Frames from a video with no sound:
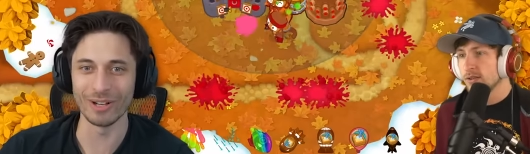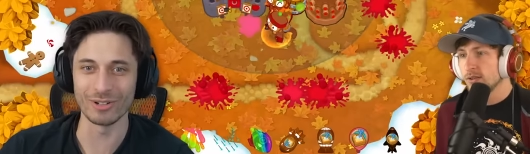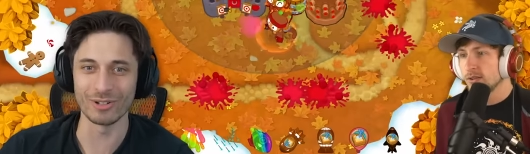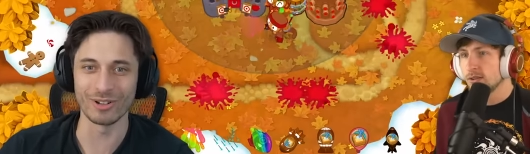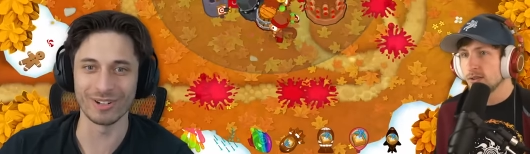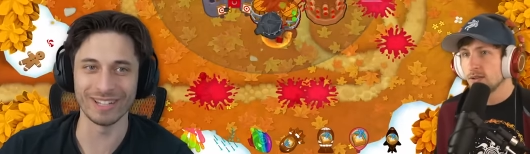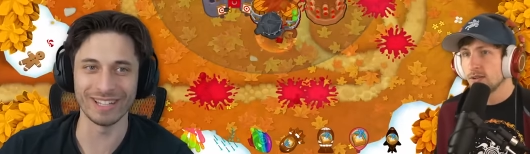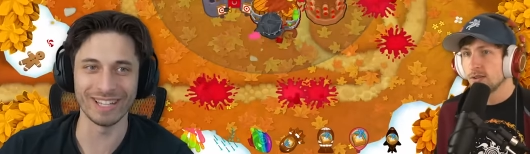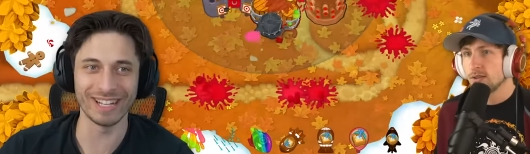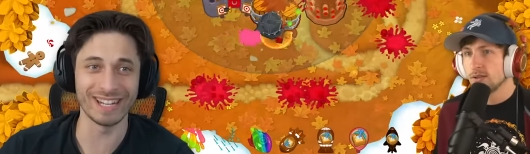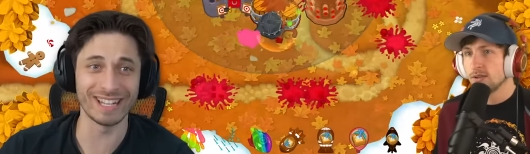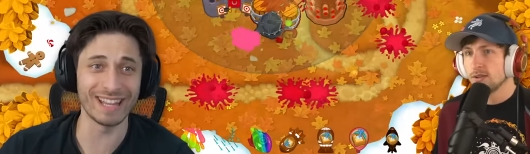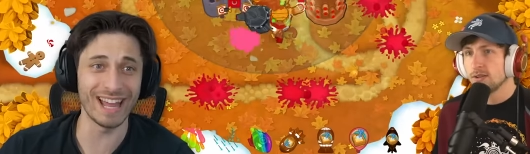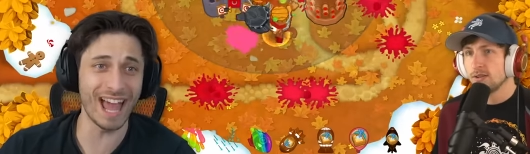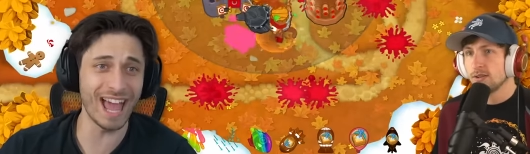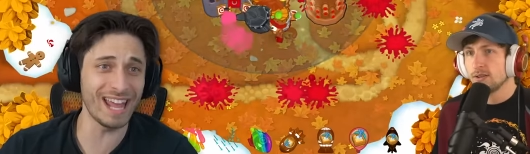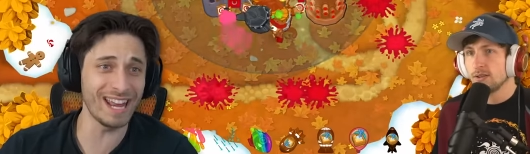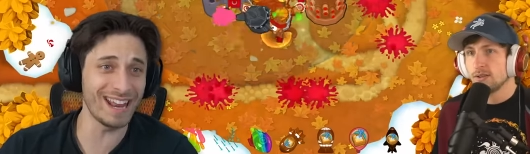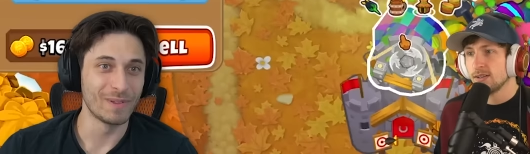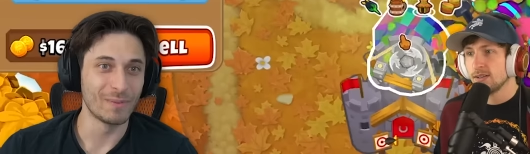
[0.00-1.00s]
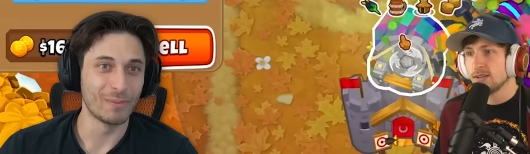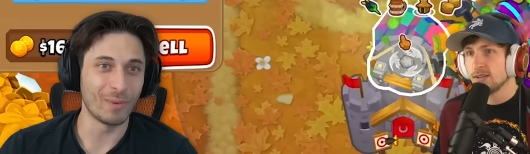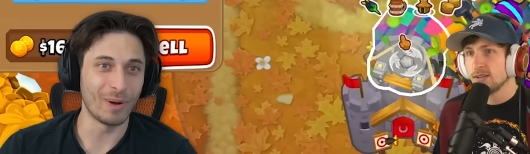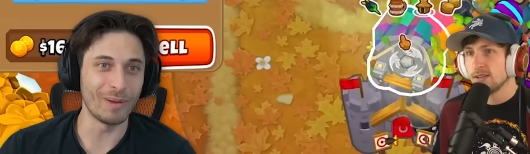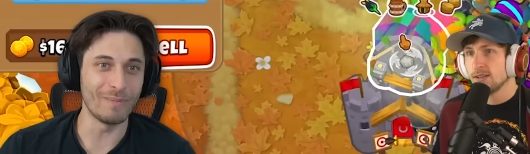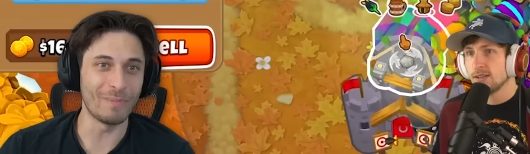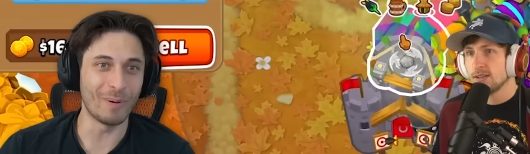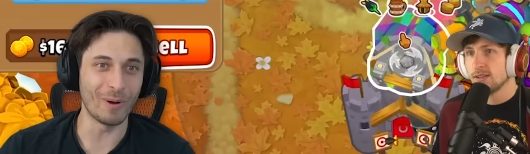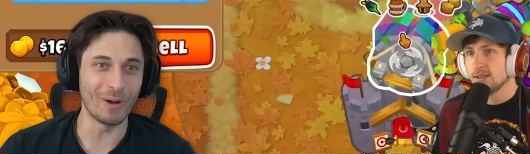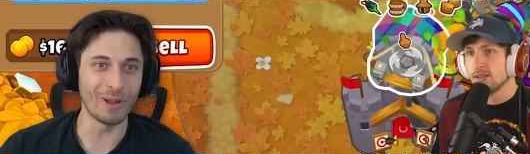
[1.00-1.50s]
Speaker 1: trillion and then
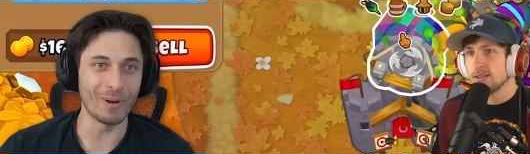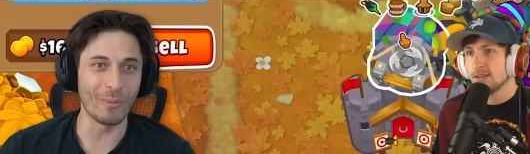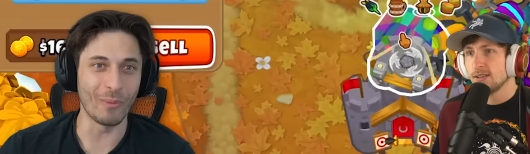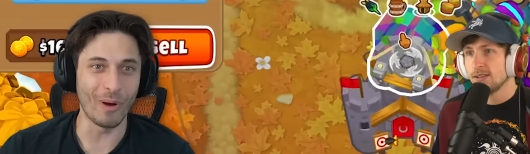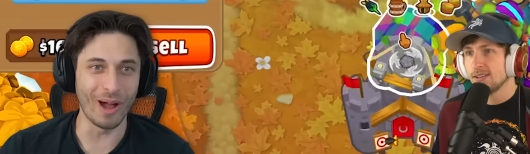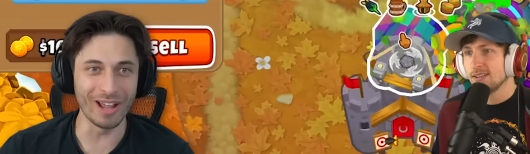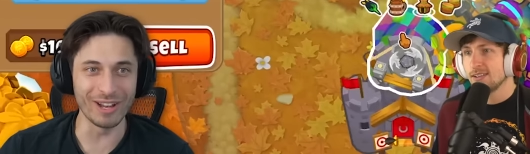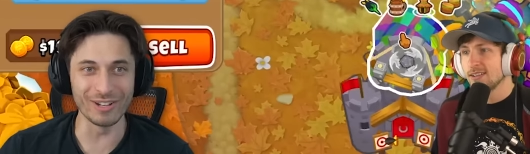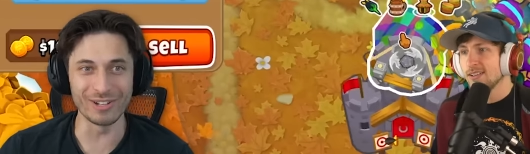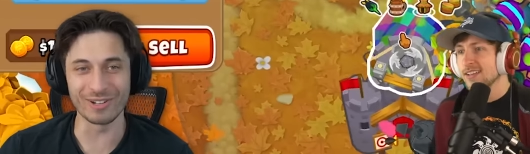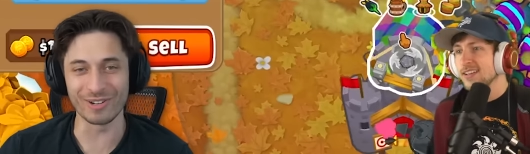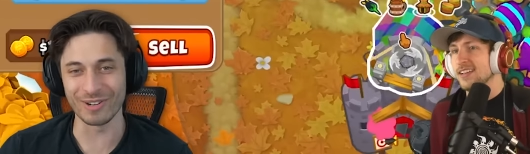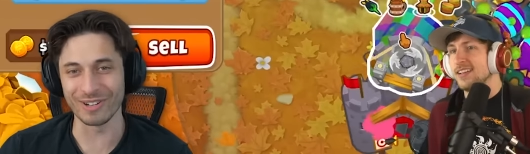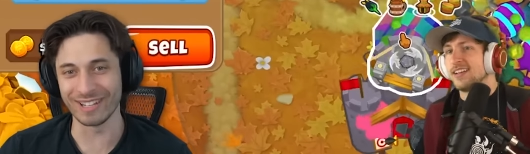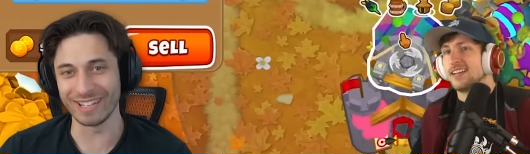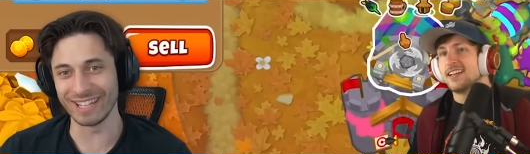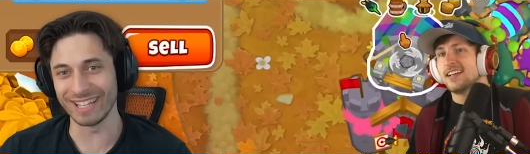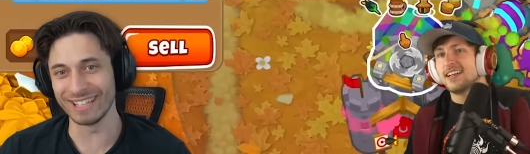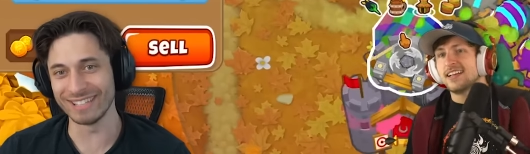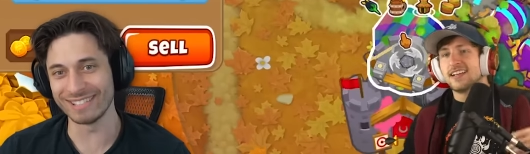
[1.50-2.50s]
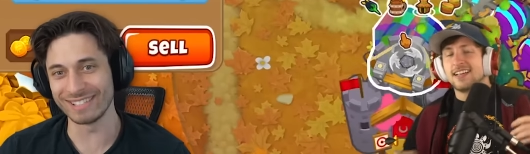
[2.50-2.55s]
1.1 trillion.